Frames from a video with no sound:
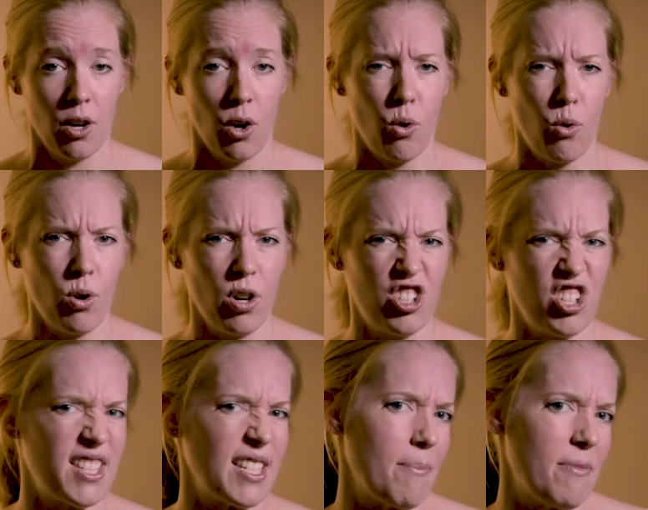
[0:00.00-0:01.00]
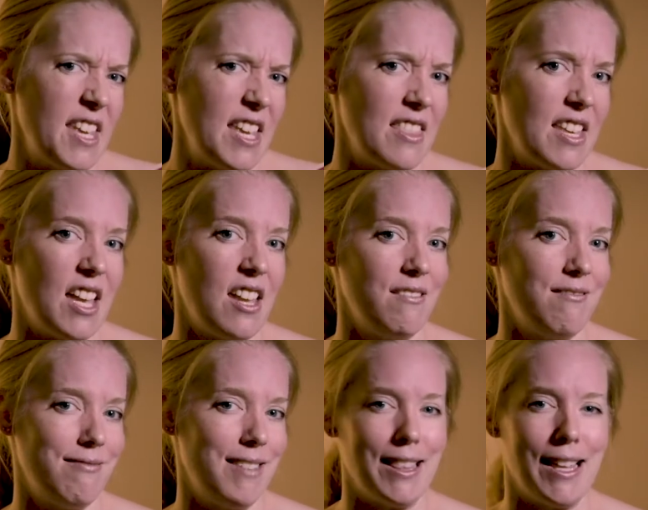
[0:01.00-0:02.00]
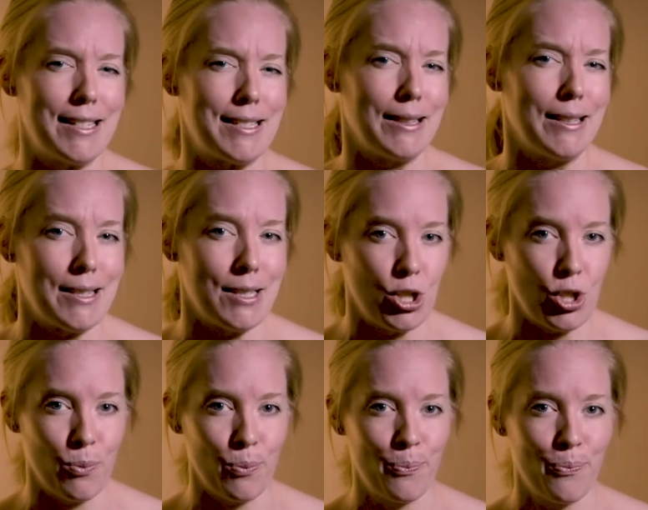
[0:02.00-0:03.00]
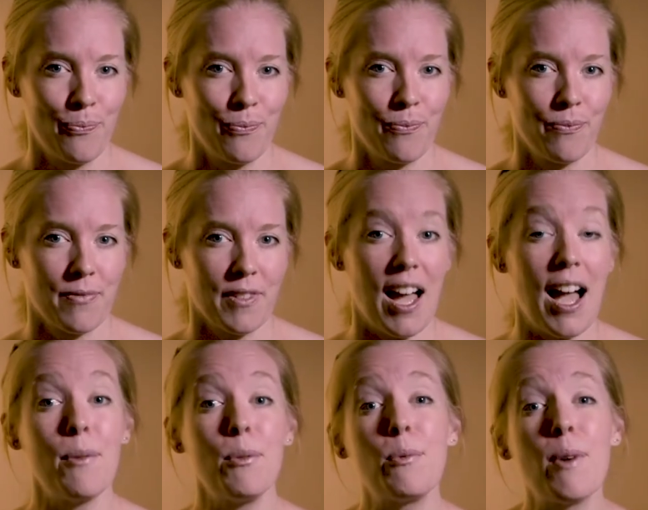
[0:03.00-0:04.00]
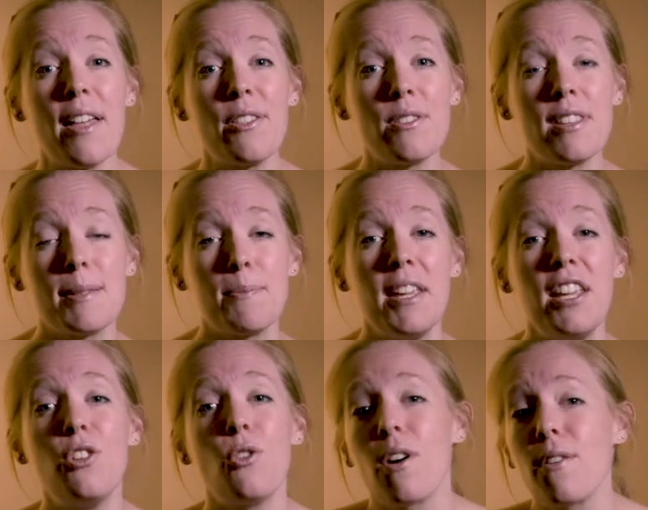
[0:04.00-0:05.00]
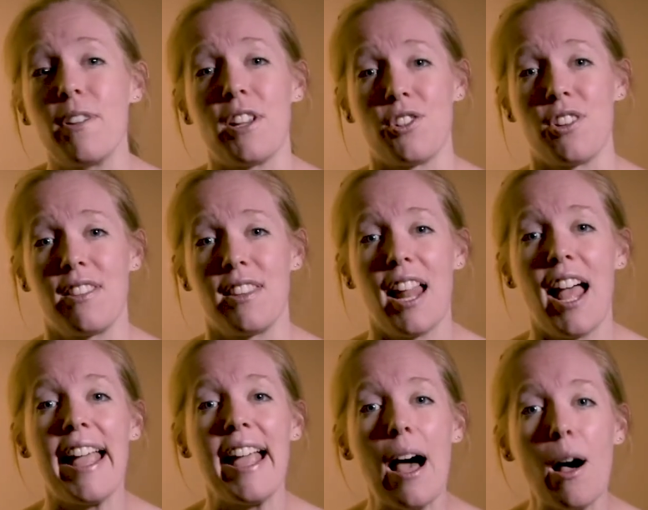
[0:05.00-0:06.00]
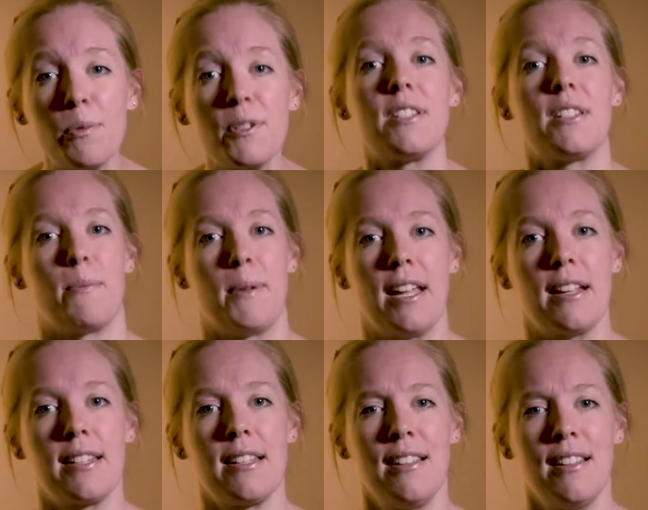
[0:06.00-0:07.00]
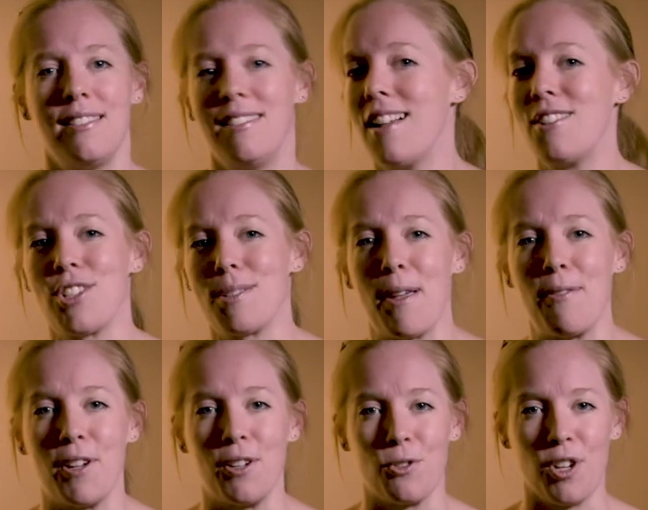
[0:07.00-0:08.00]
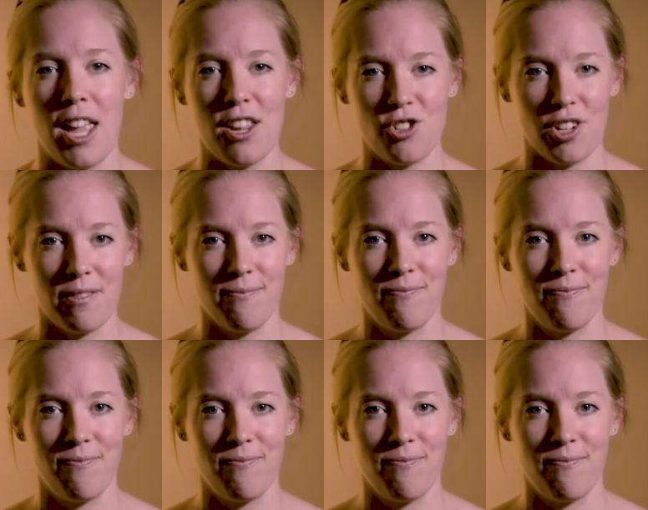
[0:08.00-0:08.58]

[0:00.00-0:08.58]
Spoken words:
or just something that they like to listen to? I would rather this be your vision that I helped depict, not just my fun creation.